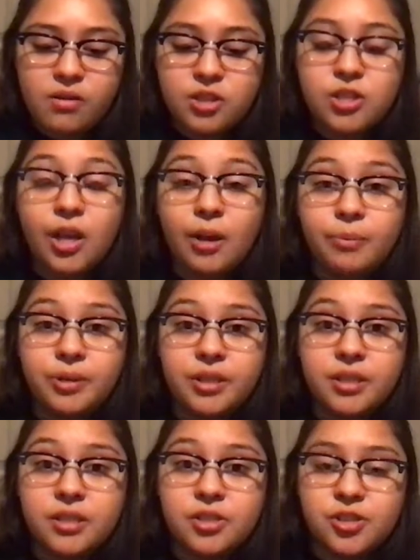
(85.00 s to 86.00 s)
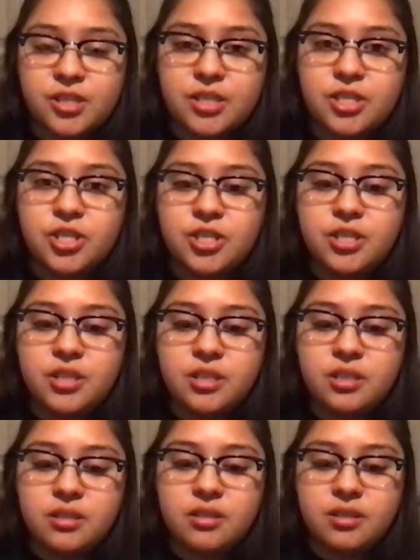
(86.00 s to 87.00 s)
to help with those
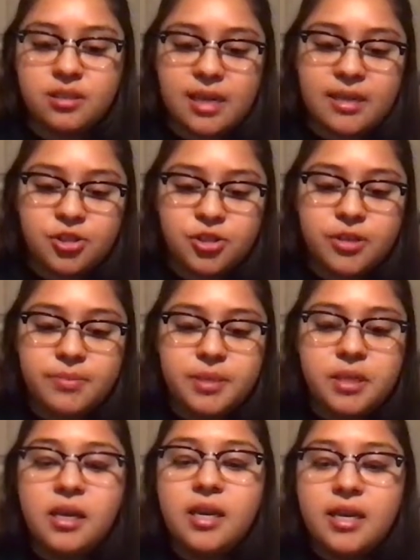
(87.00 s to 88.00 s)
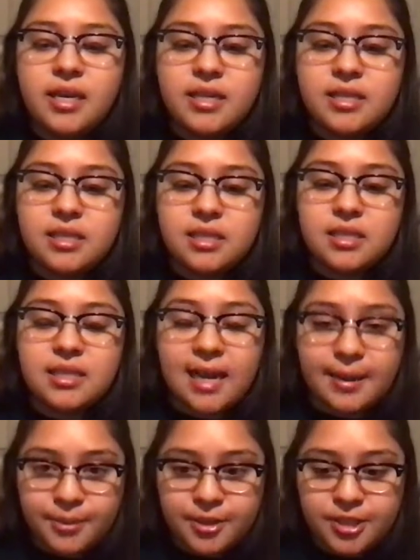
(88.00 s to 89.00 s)
transitions tantrums is
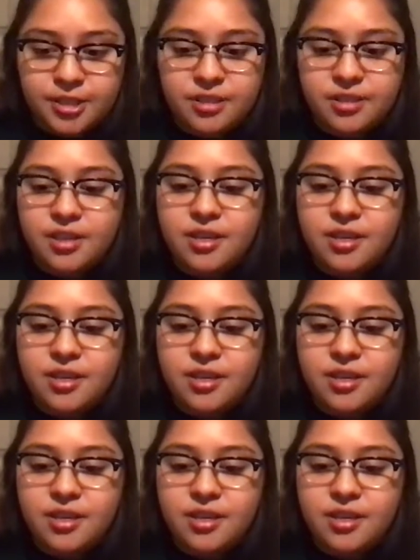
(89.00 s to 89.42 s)
timers.